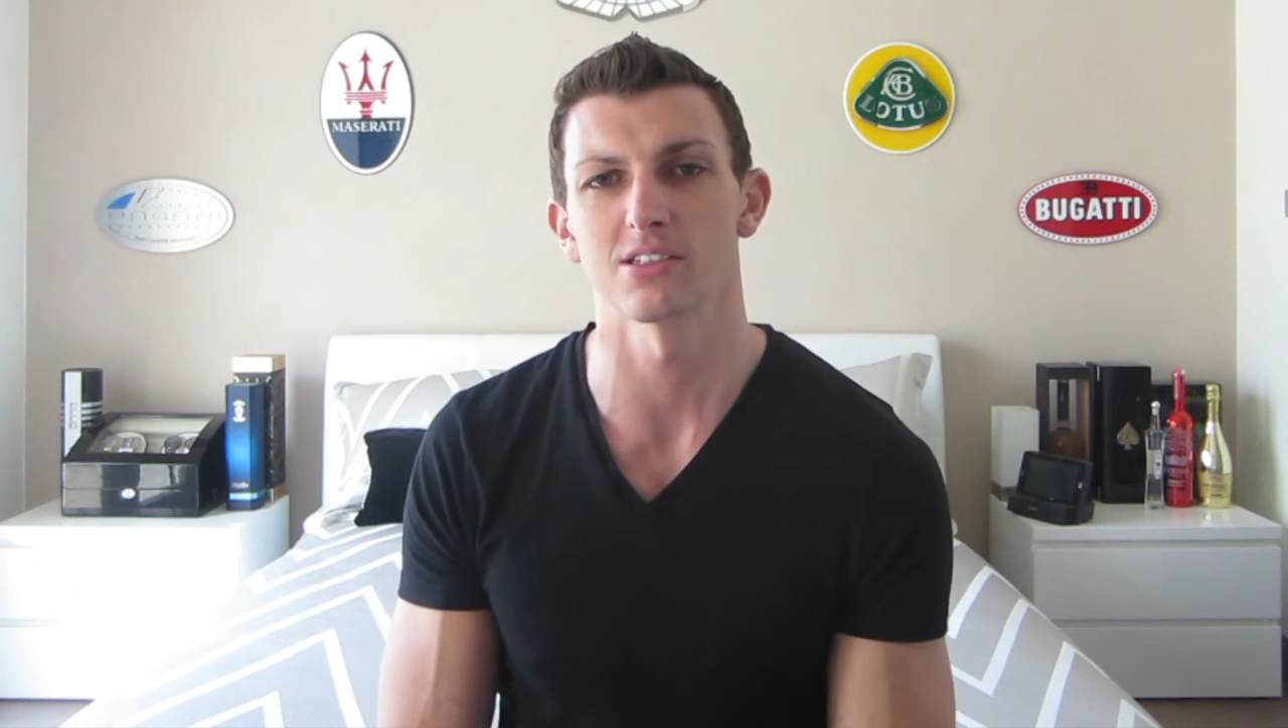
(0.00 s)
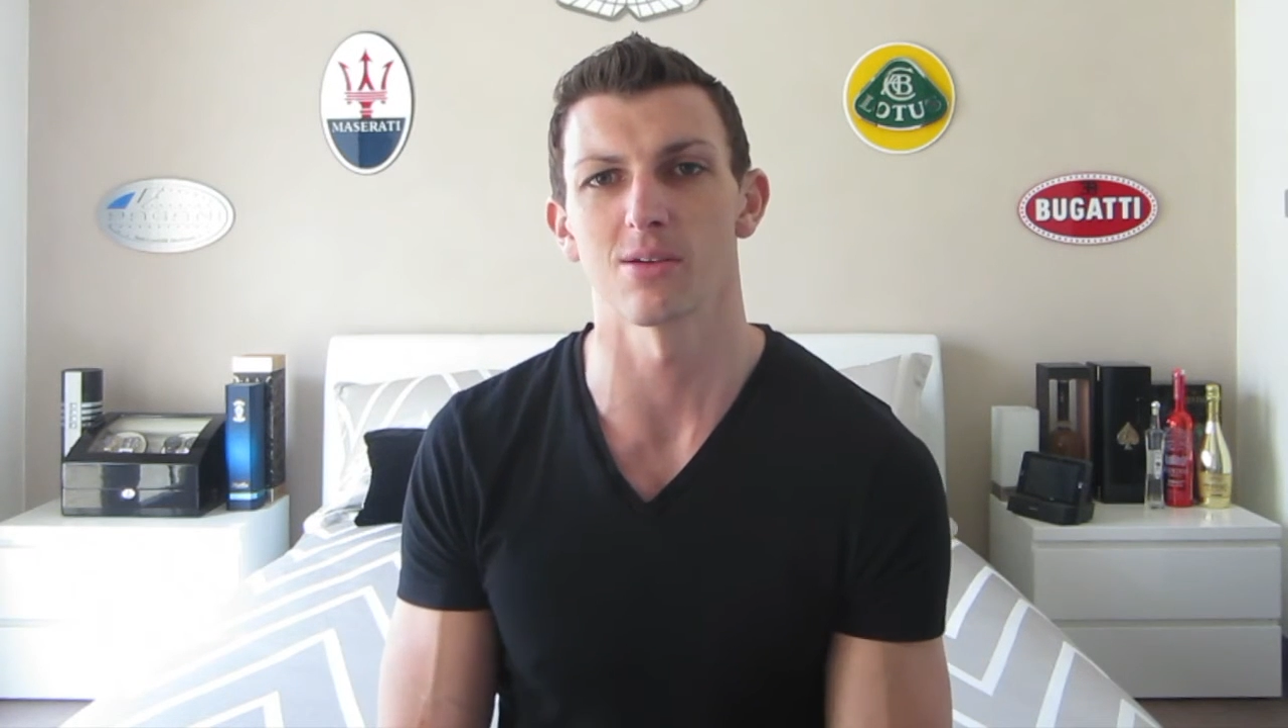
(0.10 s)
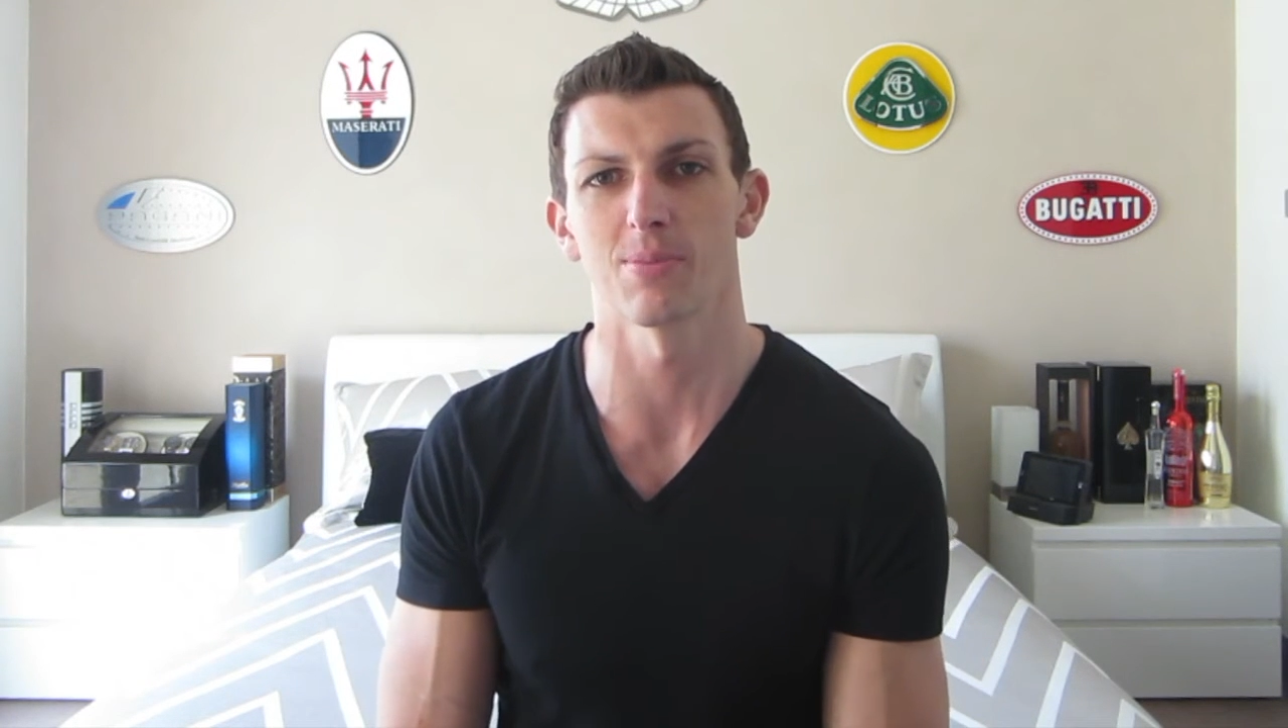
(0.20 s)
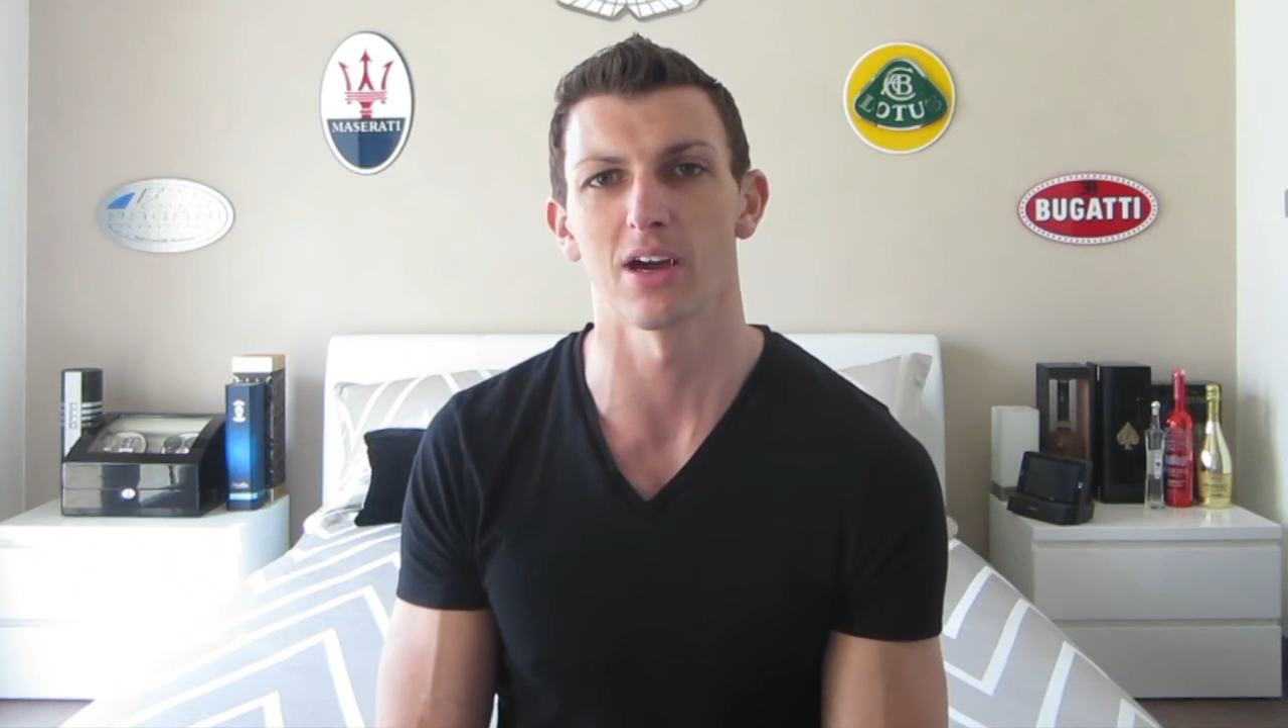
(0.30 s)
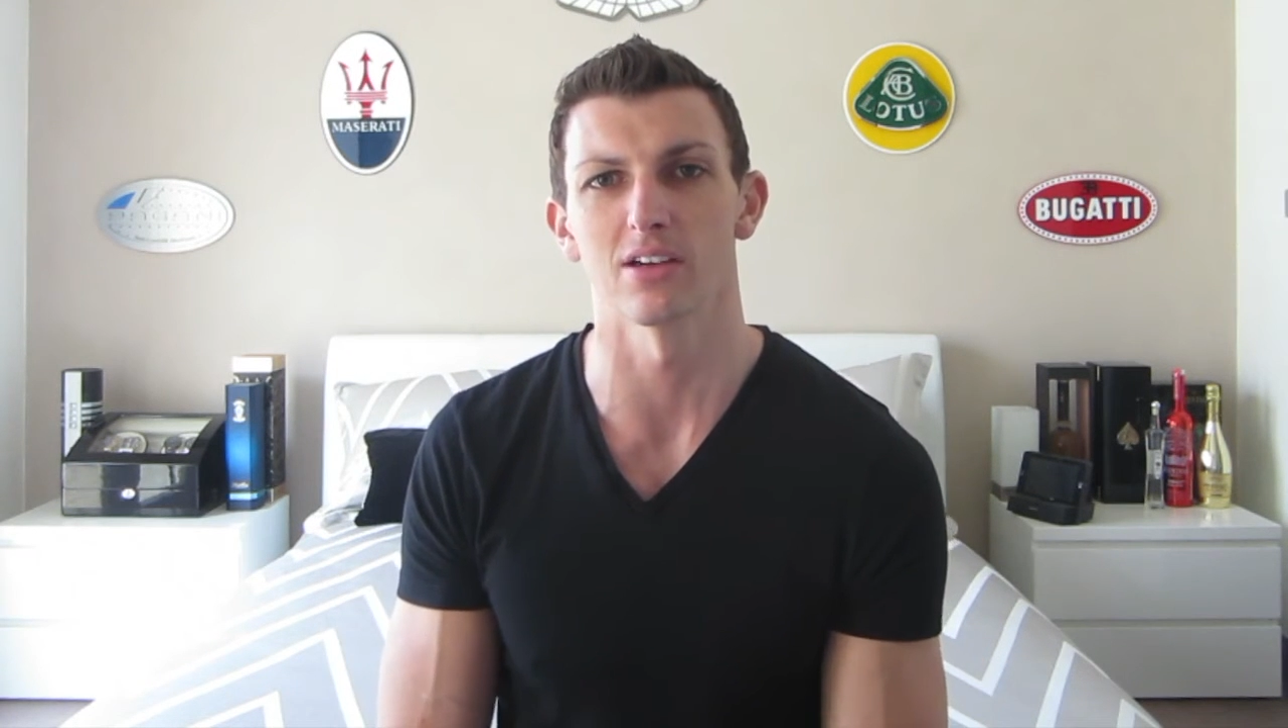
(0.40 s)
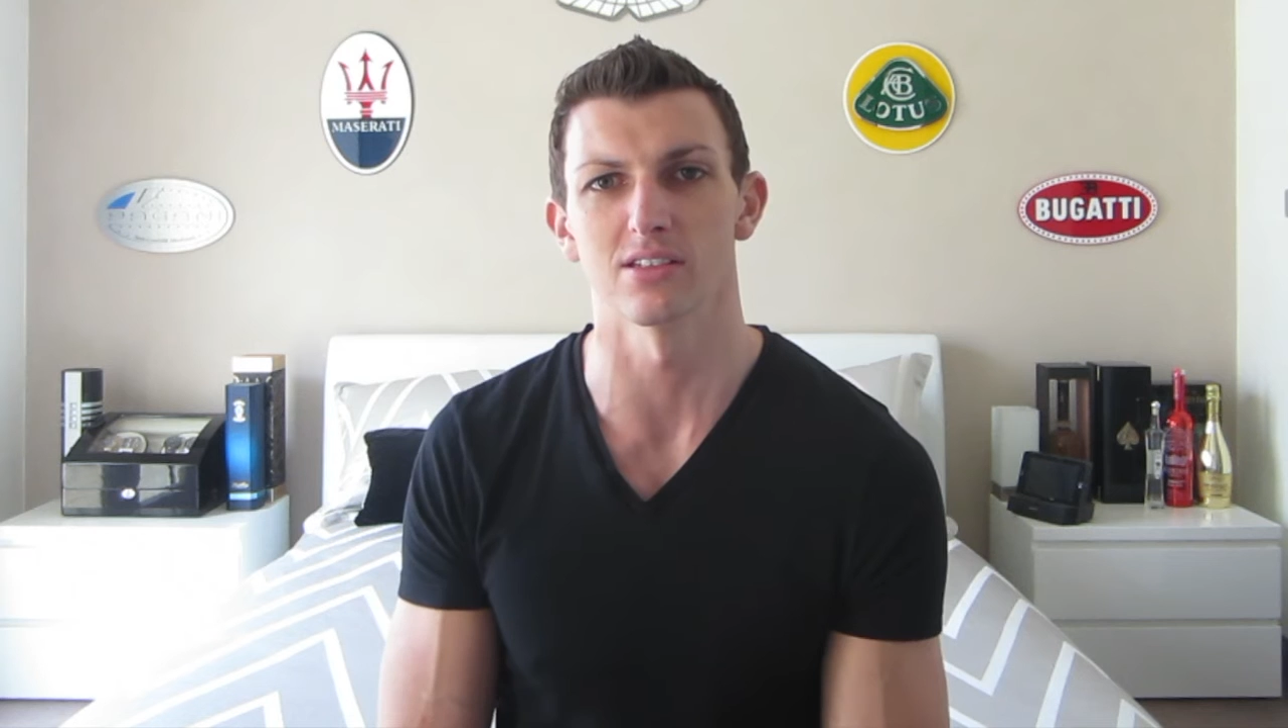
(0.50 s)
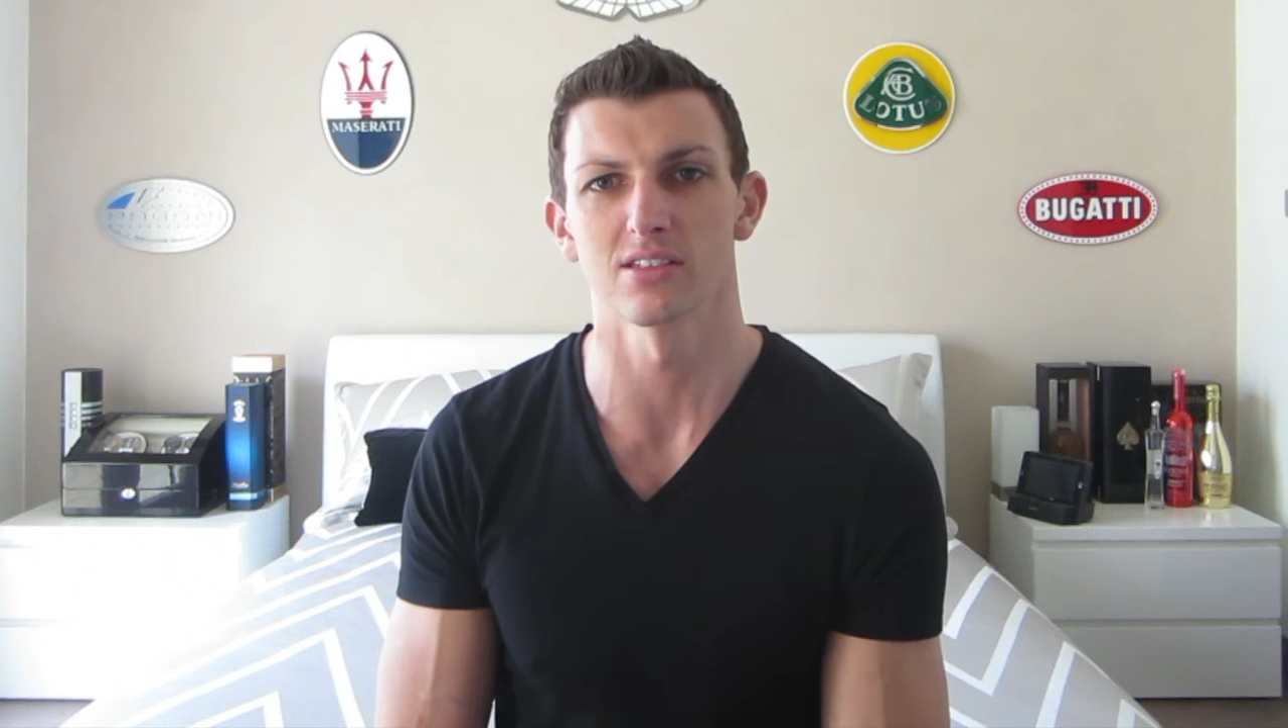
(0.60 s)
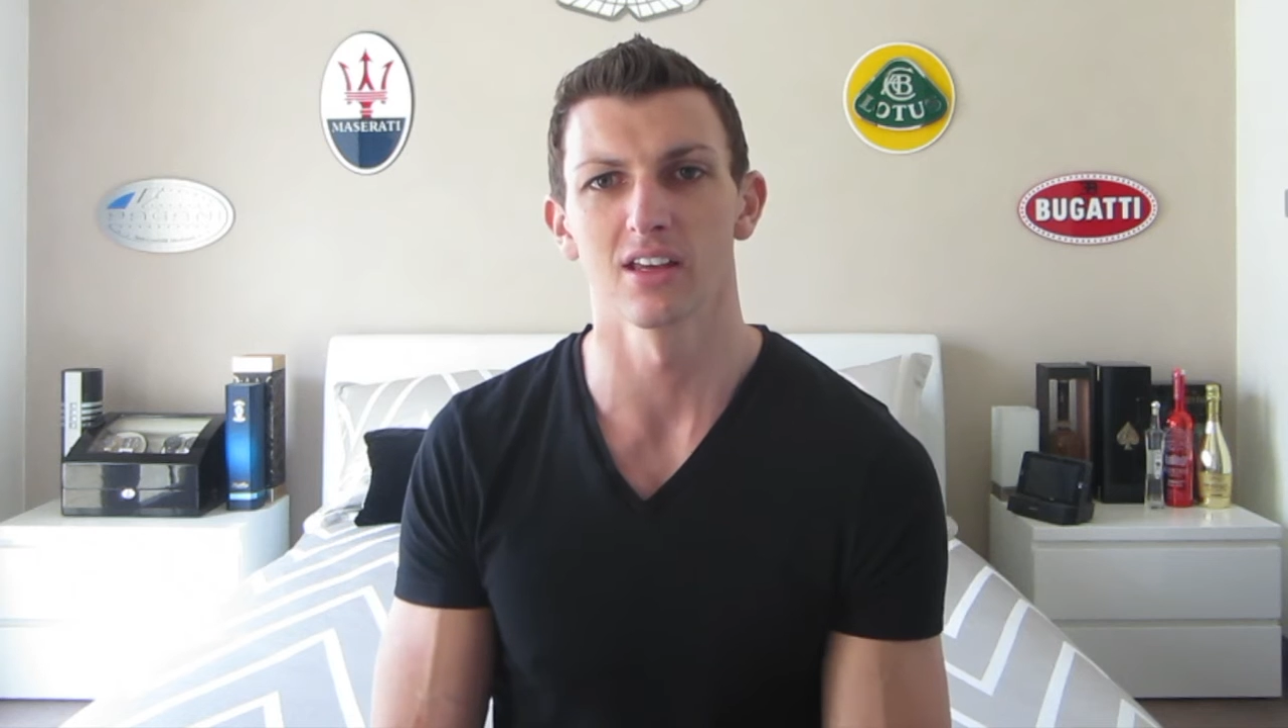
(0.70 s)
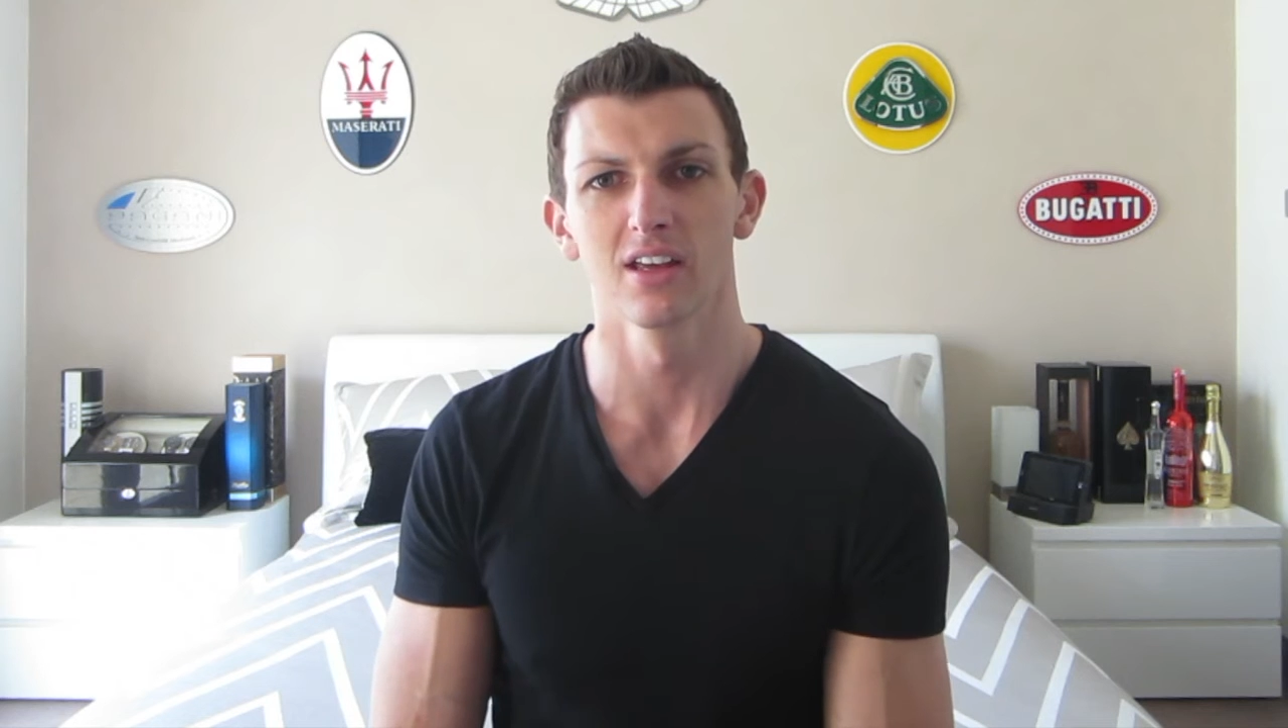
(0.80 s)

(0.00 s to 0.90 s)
to post.